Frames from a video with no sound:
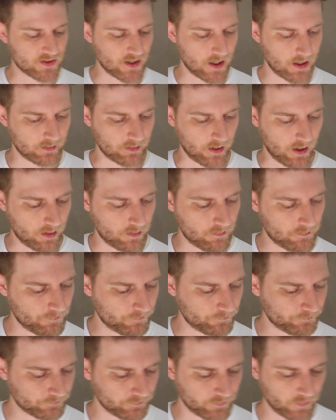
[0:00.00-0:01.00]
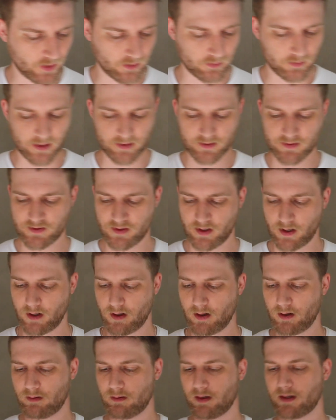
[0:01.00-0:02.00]
saying that, let's
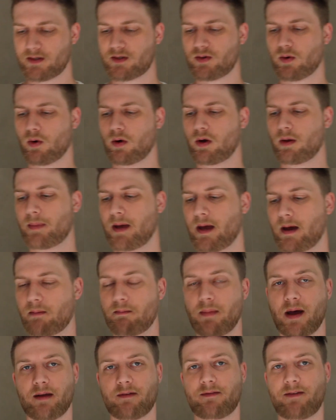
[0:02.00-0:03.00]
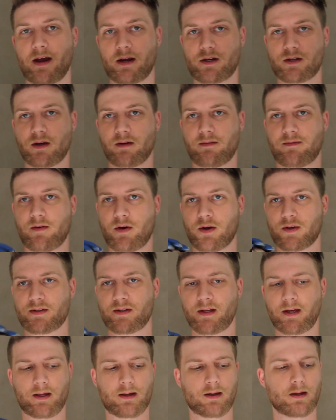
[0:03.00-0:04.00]
talk about manufacture
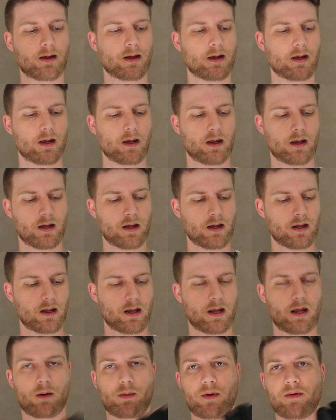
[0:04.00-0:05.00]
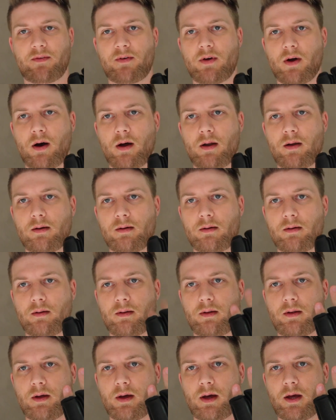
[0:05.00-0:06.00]
firstly. Here we've got
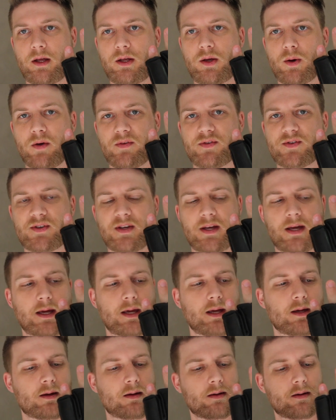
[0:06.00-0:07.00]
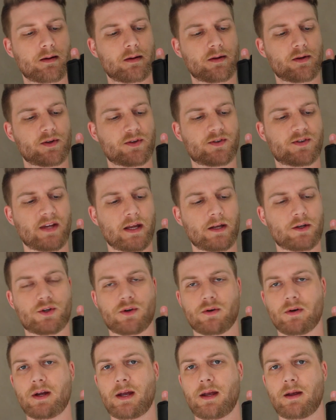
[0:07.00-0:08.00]
a UFC
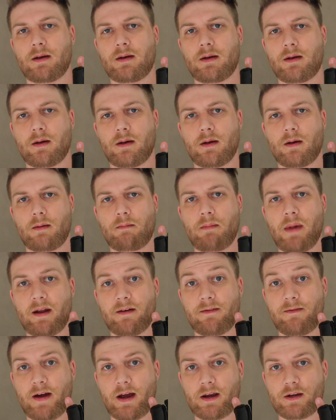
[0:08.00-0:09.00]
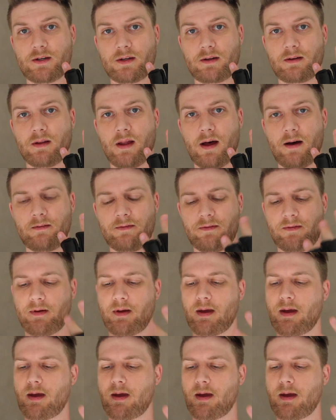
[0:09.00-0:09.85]
Century manufactured glove,